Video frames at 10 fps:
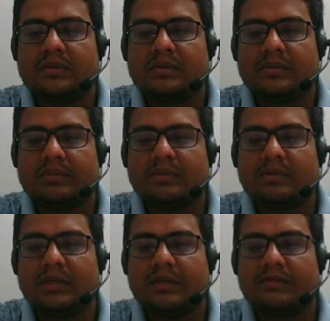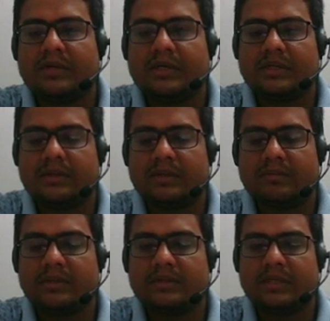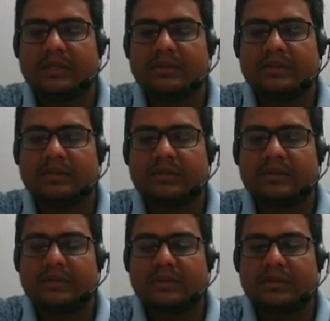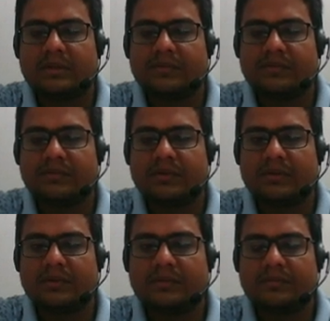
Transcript: suppose, infinity, it means that if or